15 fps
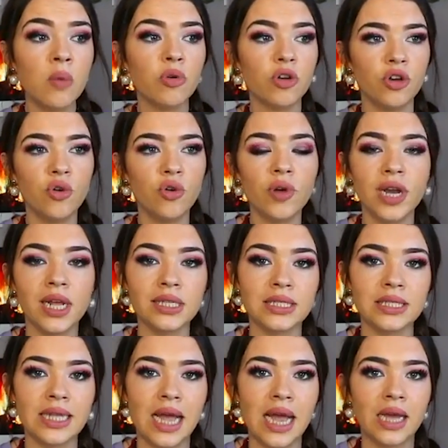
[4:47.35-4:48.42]
But no one else
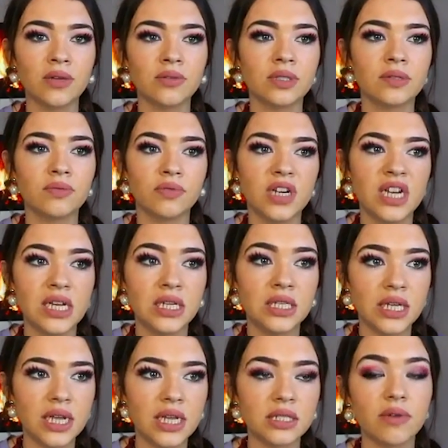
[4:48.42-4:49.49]
in the house really
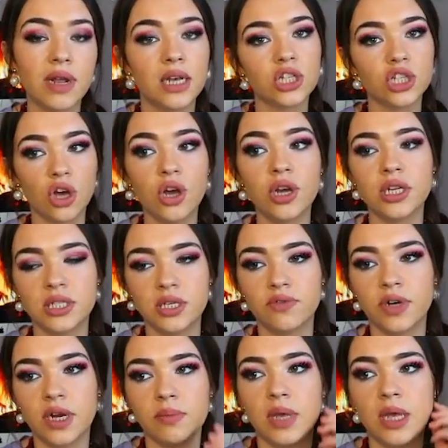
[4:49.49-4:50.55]
did. Well, Shauna did
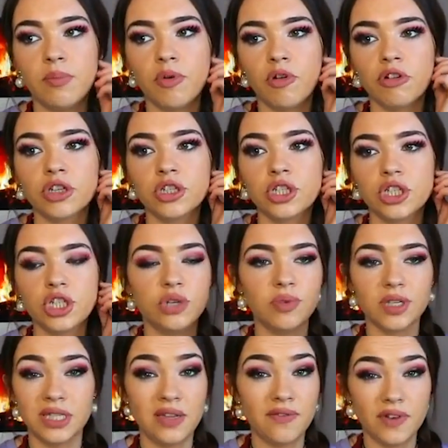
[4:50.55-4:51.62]
ring me, but she
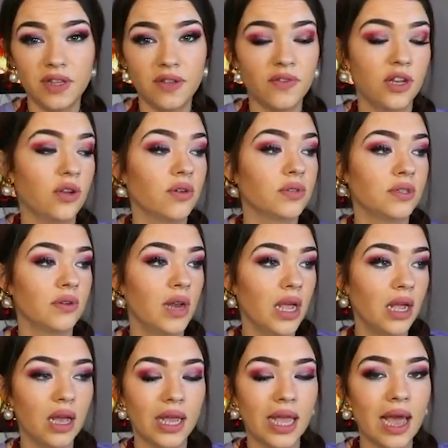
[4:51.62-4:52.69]
wasn't even in the video, so
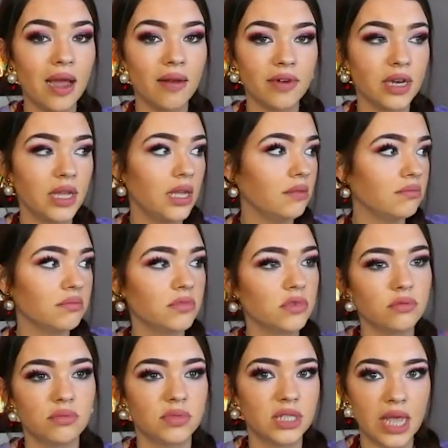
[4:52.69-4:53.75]
like I can't really
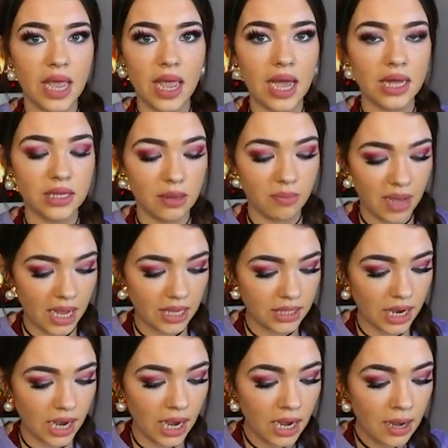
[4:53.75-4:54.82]
say anything bad
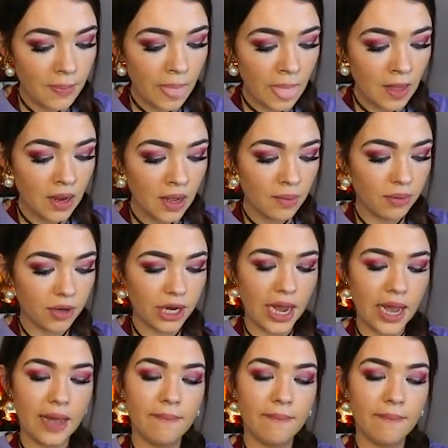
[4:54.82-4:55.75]
there. But